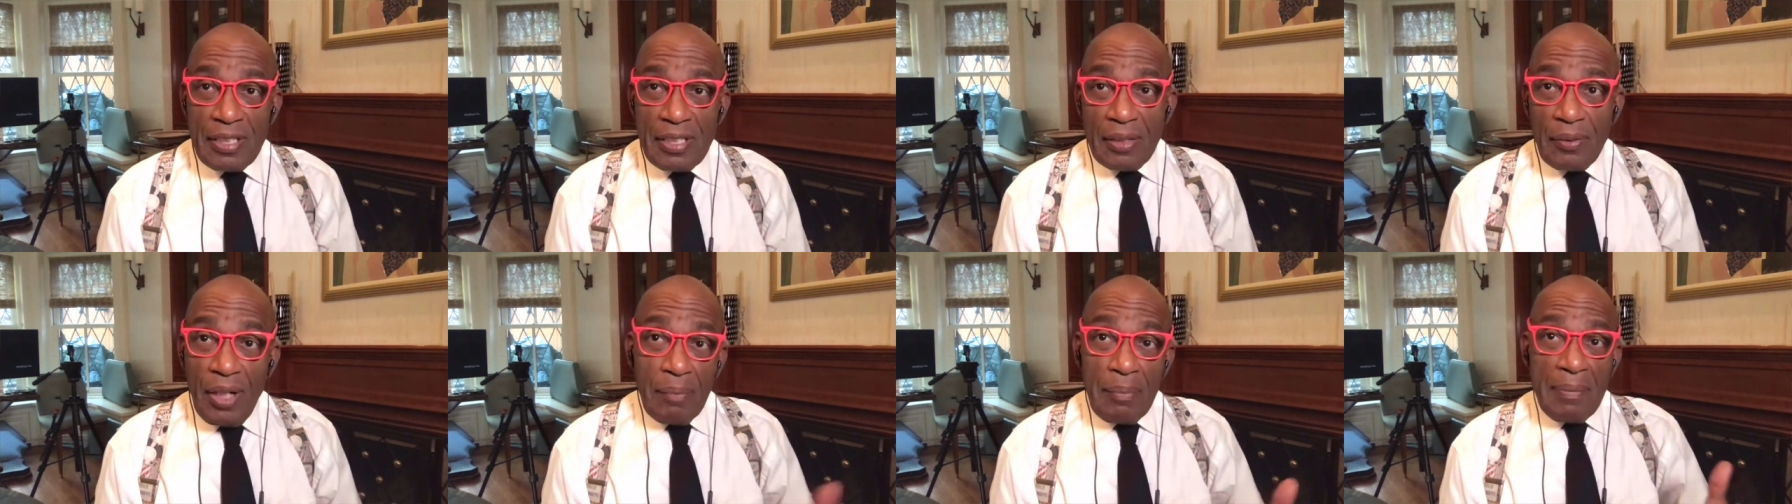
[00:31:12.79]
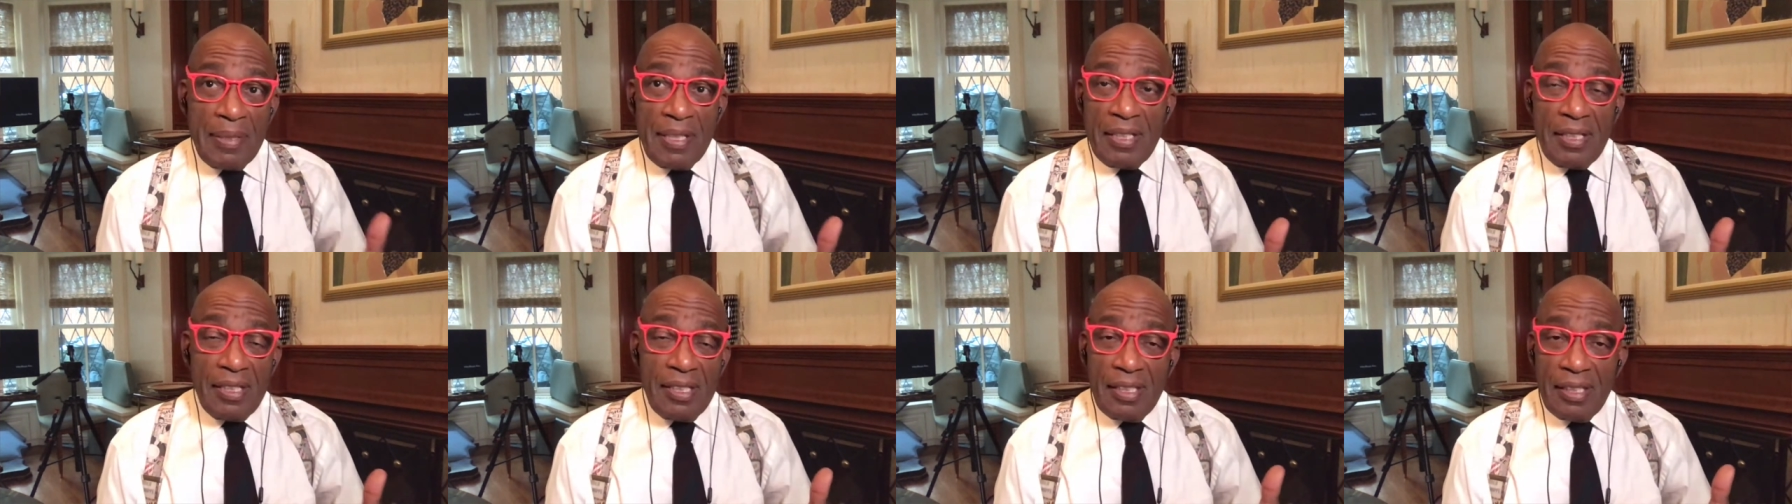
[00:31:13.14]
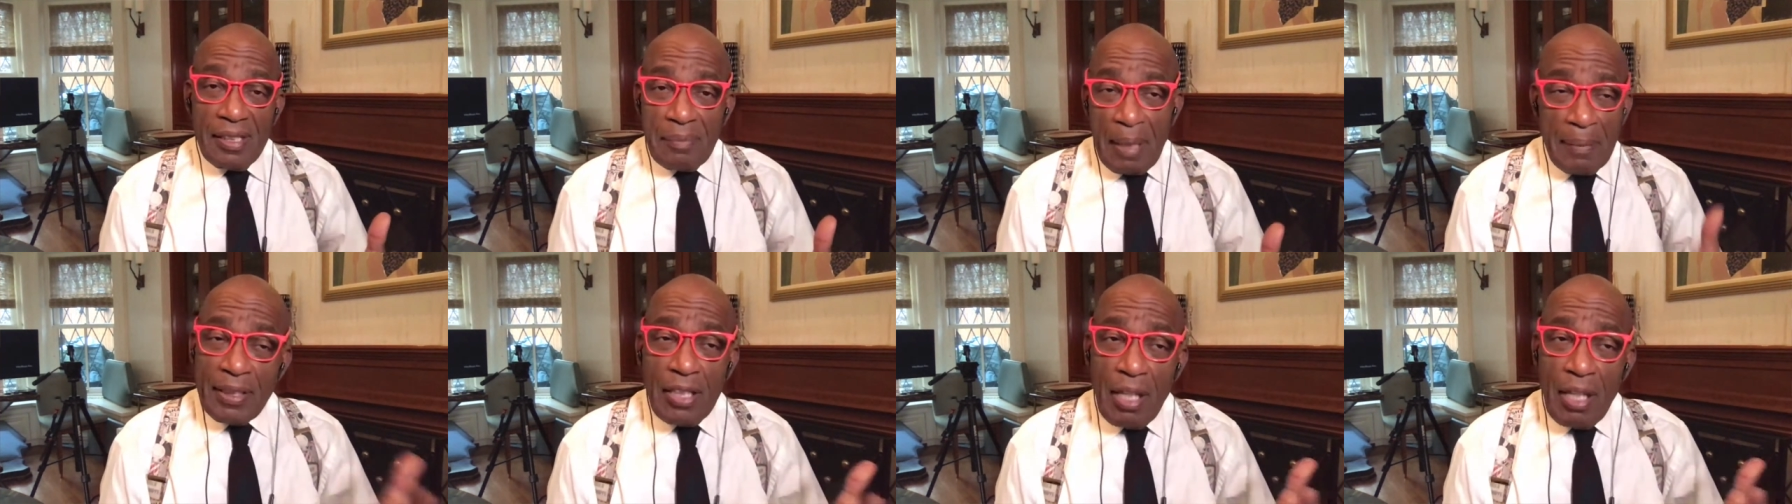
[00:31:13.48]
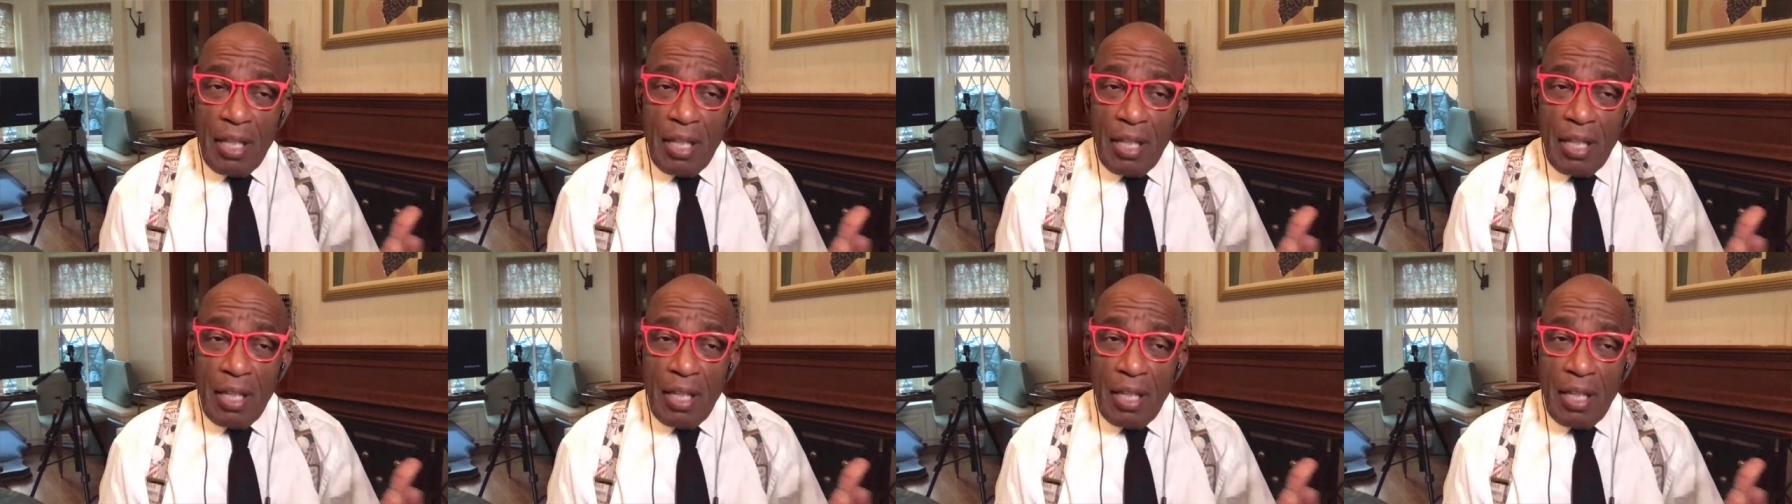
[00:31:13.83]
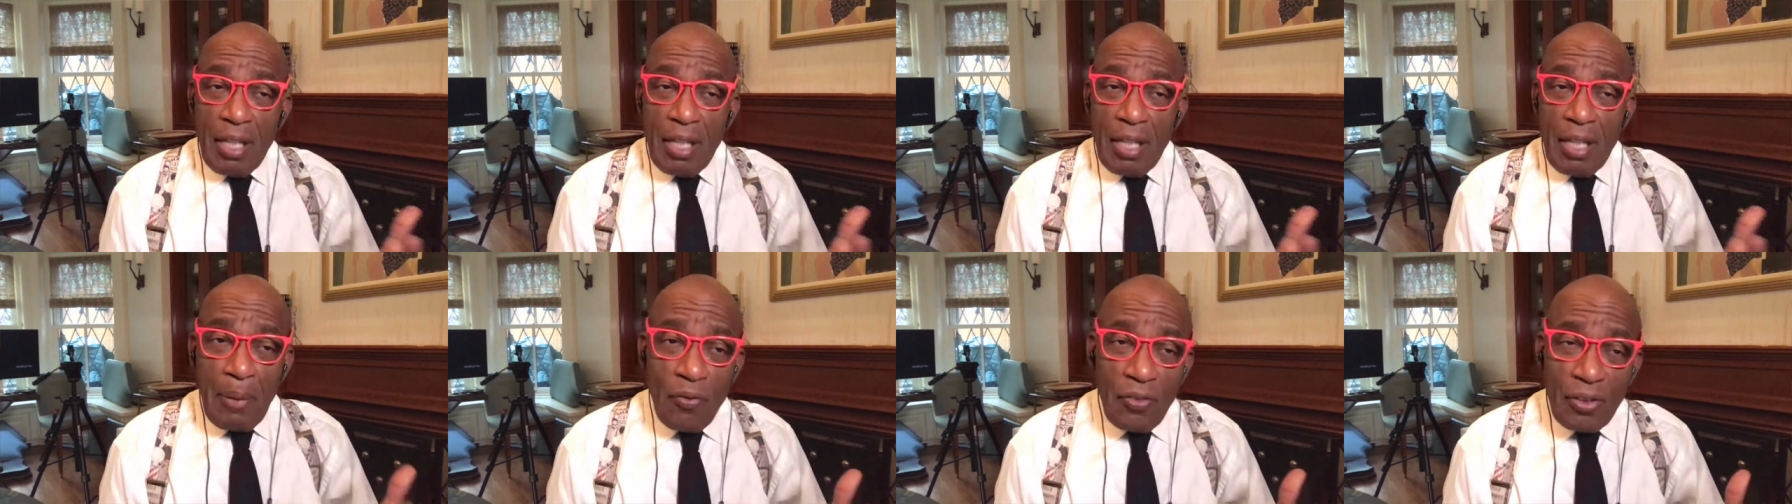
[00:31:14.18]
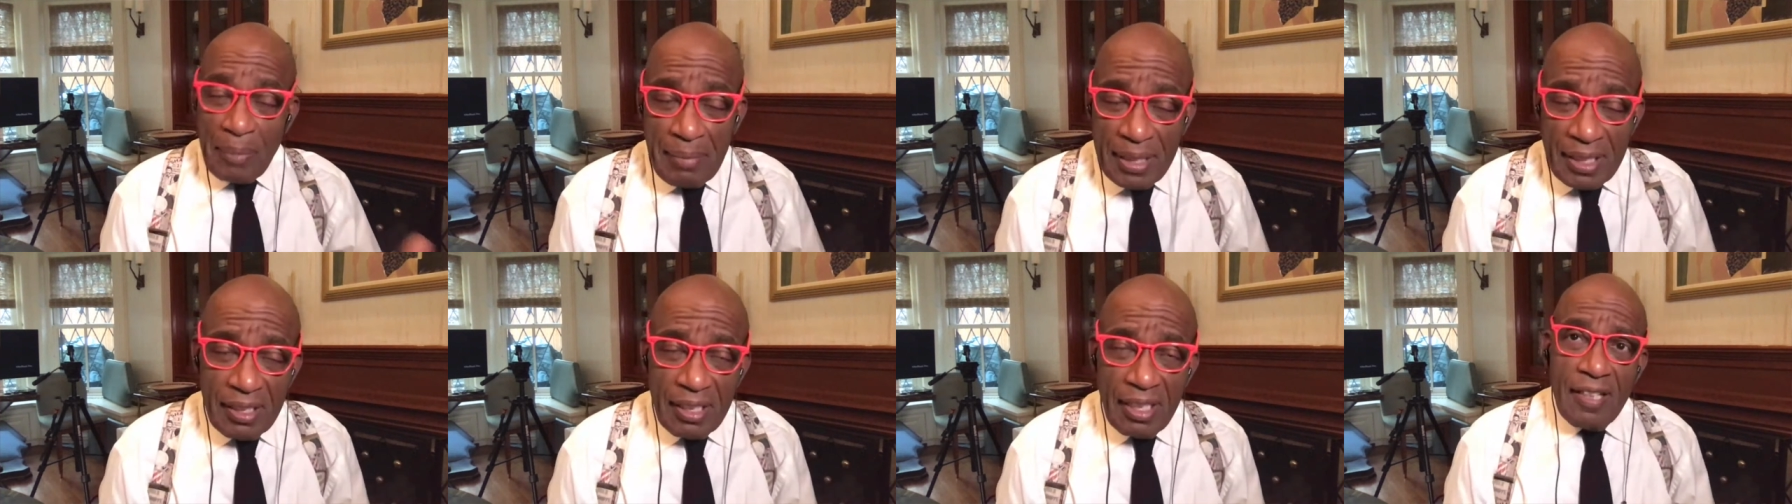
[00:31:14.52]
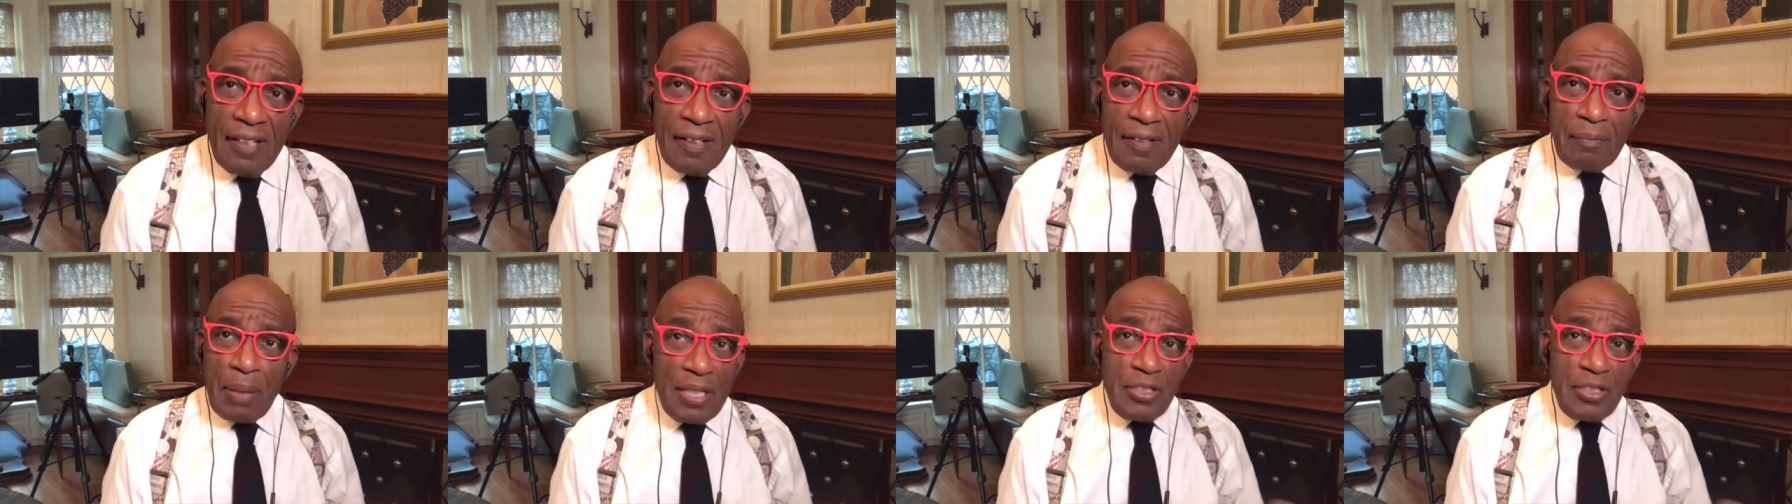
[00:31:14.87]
well, maybe maybe he'll come over, maybe